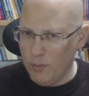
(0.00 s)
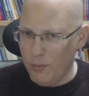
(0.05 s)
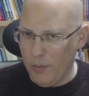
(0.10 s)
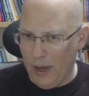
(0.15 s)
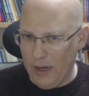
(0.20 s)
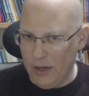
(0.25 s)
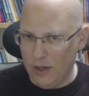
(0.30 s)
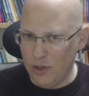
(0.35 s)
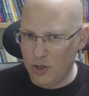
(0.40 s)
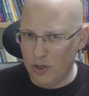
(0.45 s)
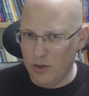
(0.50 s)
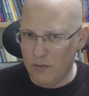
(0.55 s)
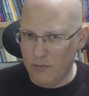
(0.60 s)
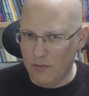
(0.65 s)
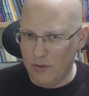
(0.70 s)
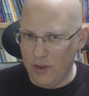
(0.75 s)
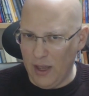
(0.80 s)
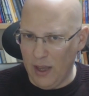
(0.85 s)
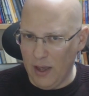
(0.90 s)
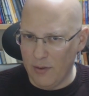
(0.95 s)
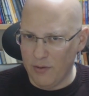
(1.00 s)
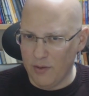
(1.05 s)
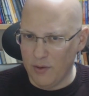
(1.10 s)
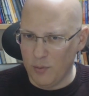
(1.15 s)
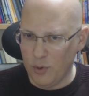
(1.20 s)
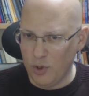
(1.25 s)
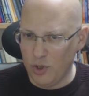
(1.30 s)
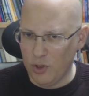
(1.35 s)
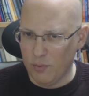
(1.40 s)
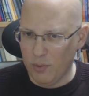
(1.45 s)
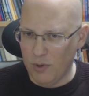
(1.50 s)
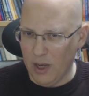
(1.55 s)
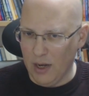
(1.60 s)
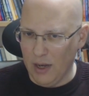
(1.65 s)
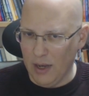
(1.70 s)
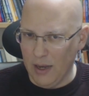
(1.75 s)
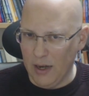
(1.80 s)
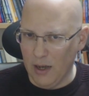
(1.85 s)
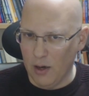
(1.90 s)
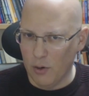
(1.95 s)
manage. There the bishop can
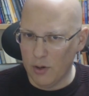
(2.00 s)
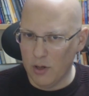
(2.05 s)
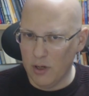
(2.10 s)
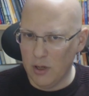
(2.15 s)
get out.